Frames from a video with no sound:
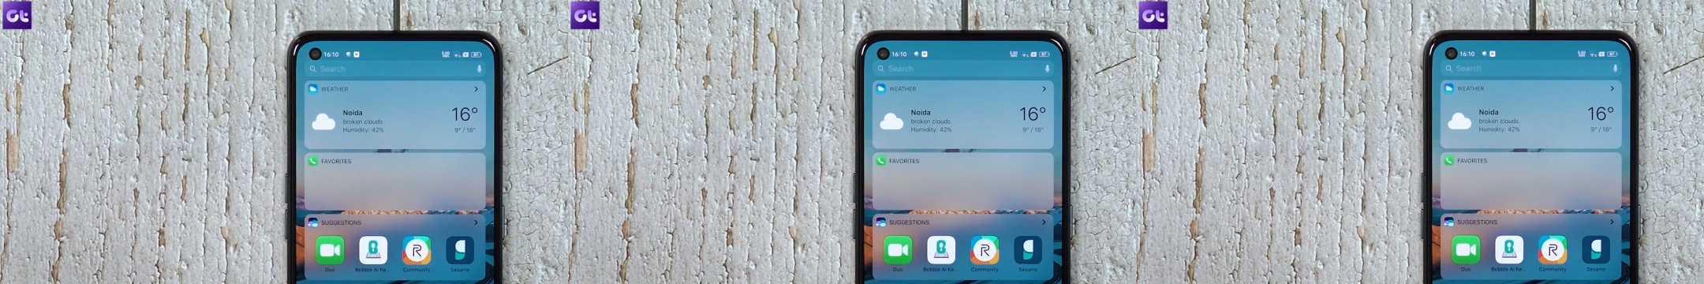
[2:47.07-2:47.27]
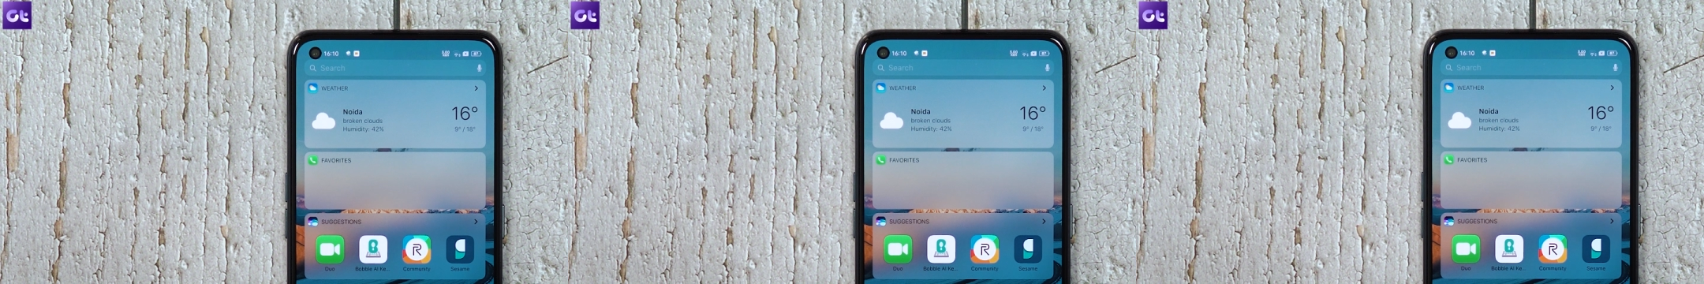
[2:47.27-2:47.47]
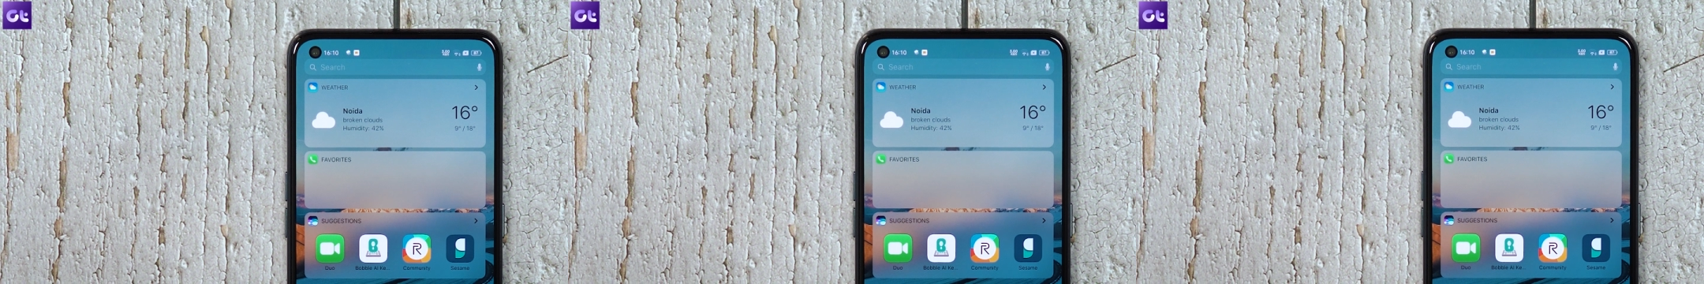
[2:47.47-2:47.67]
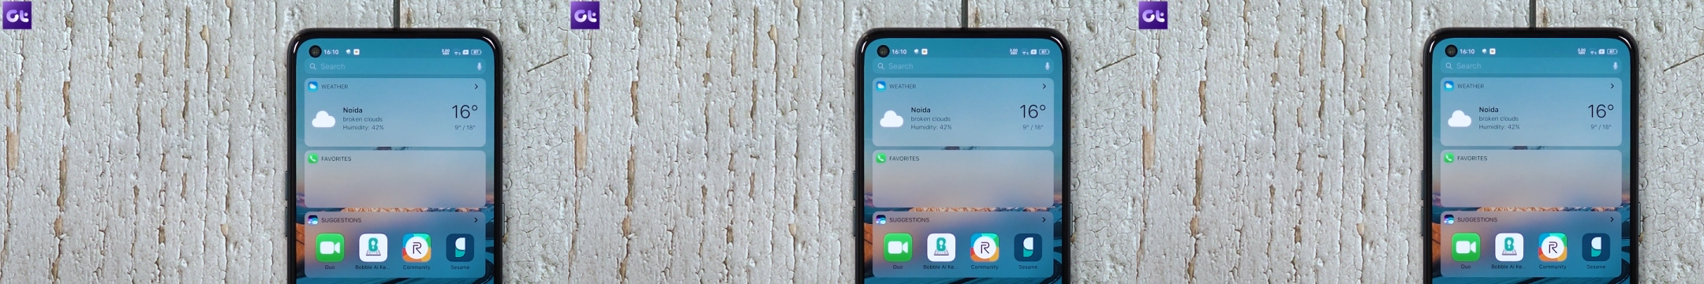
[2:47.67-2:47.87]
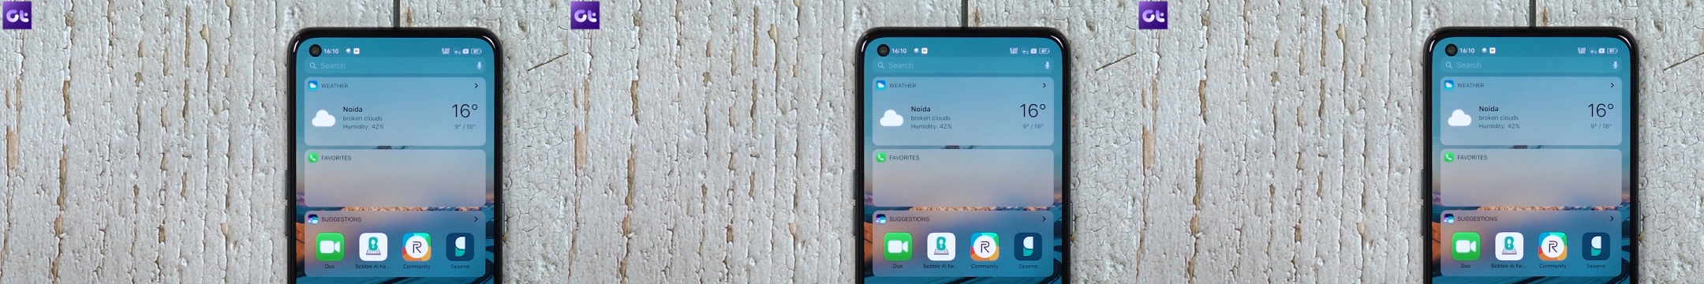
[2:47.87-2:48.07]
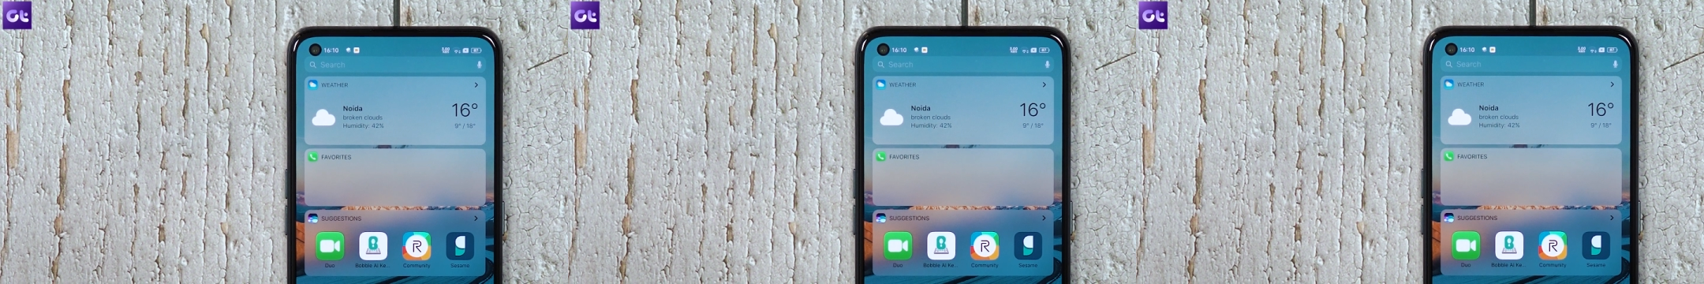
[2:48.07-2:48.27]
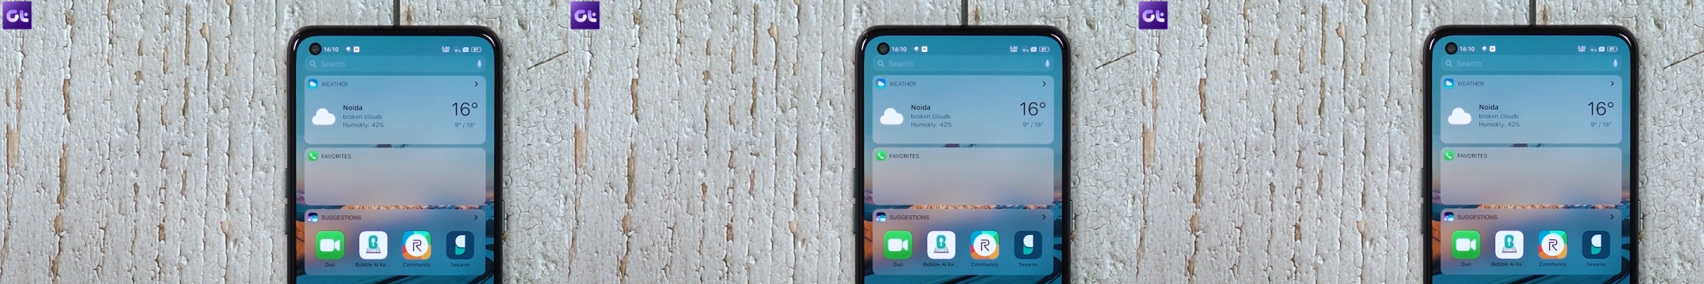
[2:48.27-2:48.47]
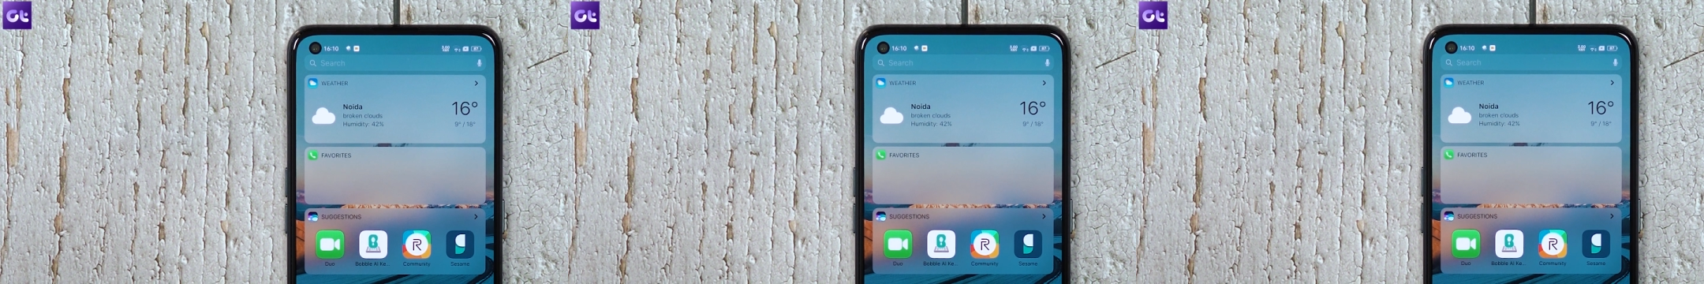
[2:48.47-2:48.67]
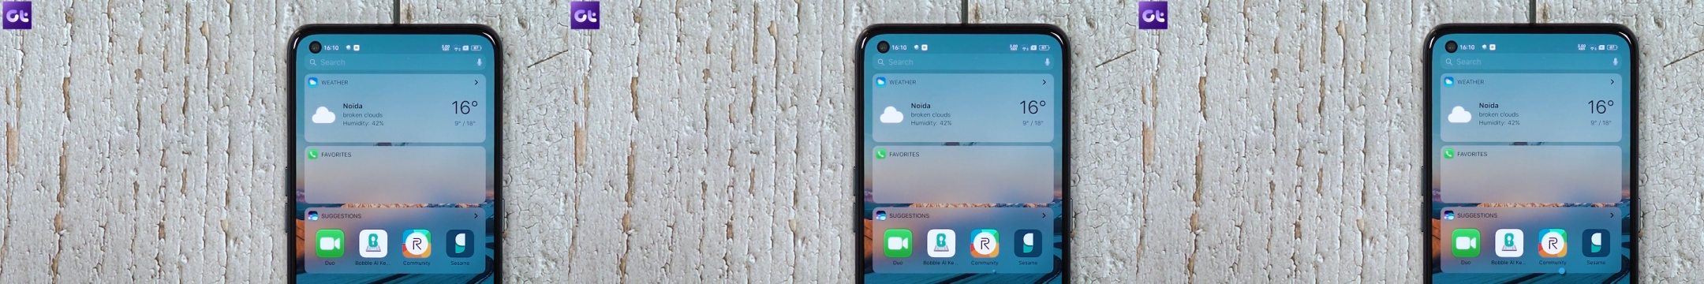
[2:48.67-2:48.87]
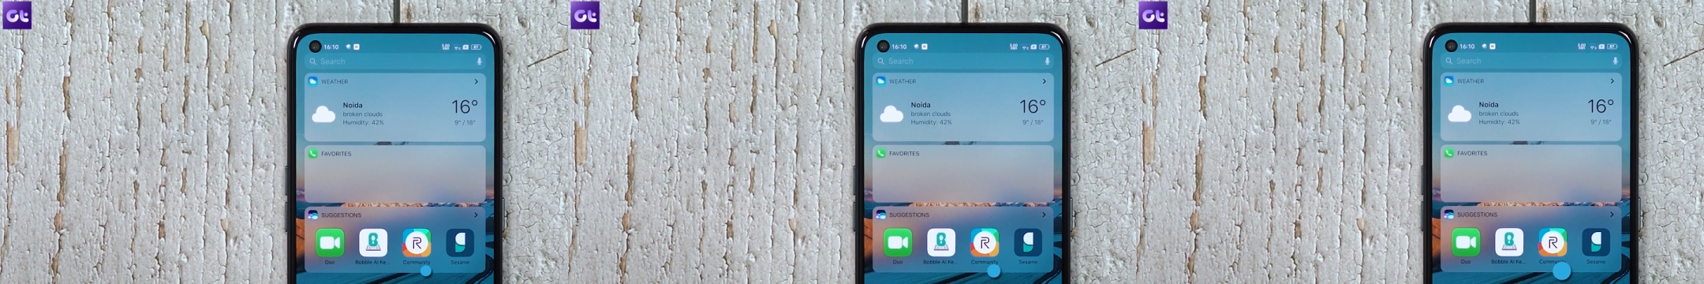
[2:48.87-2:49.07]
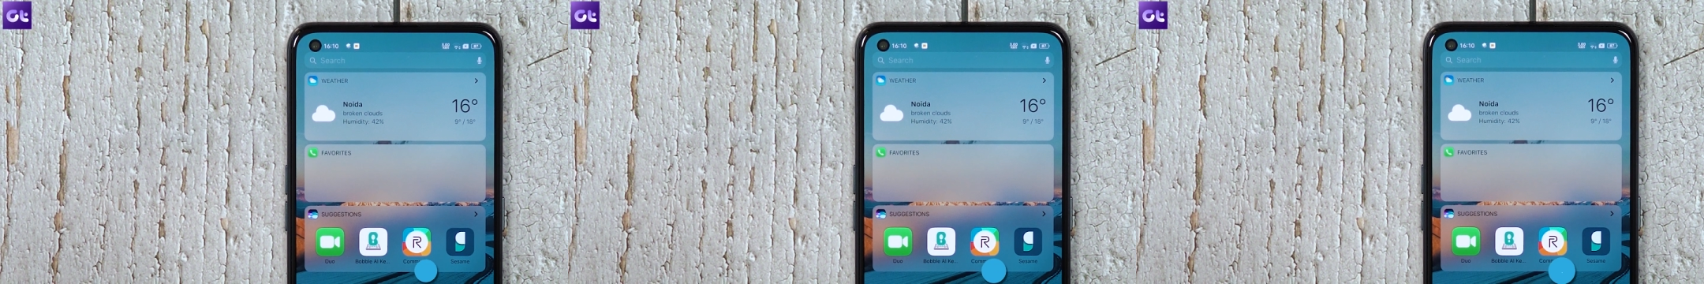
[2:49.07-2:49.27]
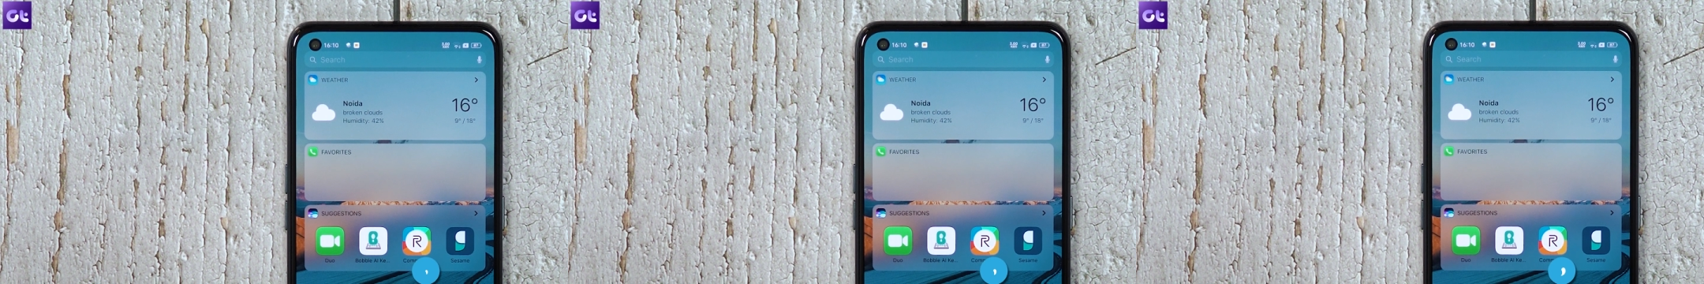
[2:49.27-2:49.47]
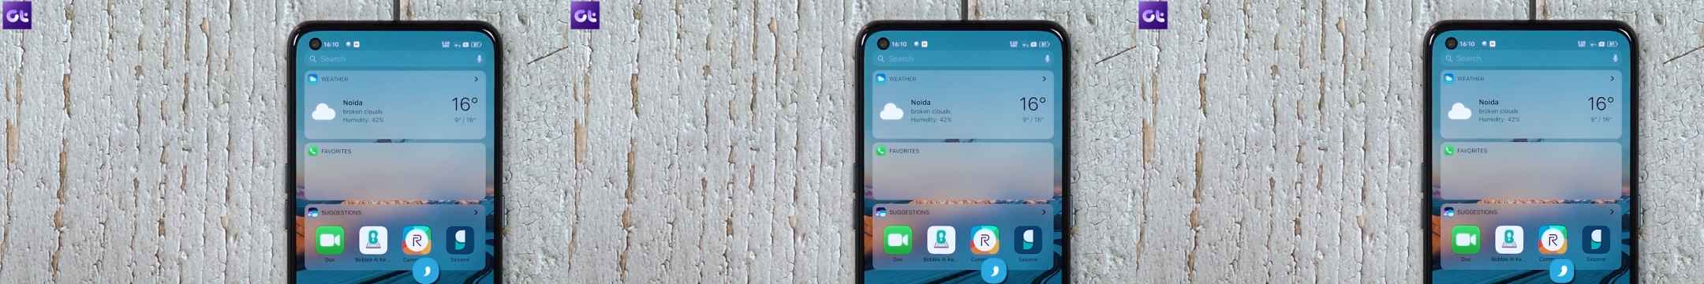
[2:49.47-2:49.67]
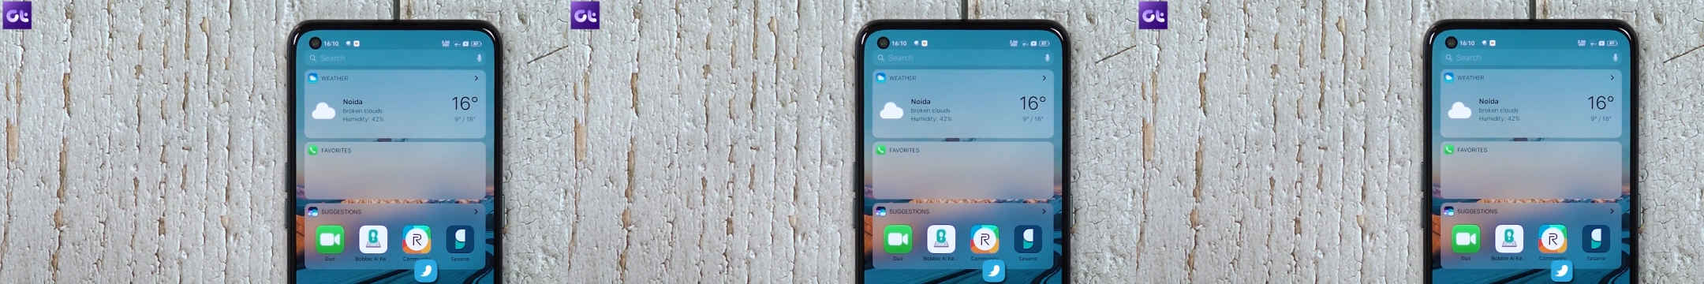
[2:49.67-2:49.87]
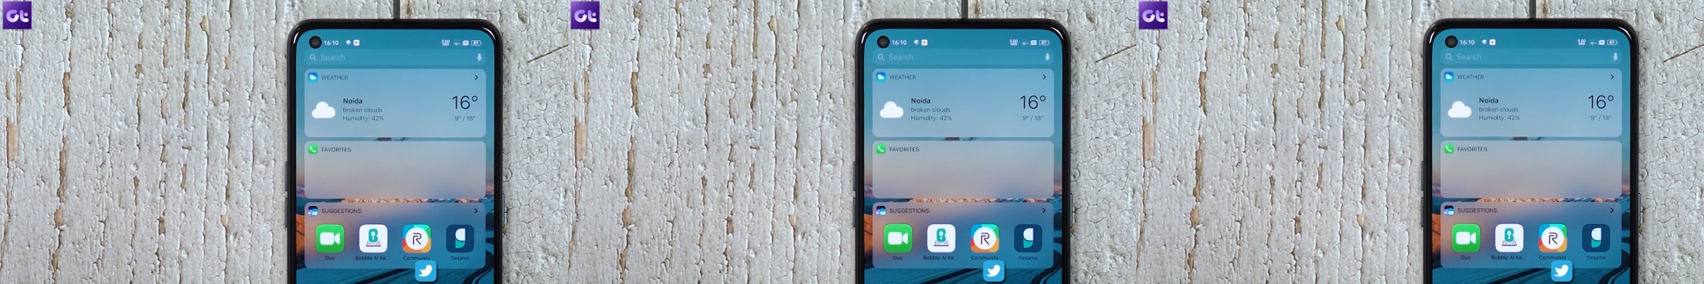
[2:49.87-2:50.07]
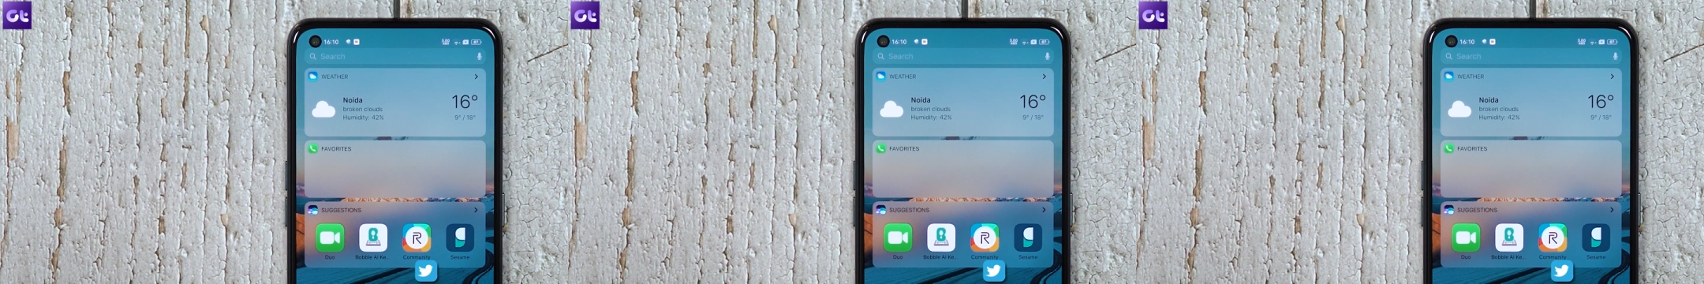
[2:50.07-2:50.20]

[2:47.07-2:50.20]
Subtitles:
No face is visible, so there are no lips to read.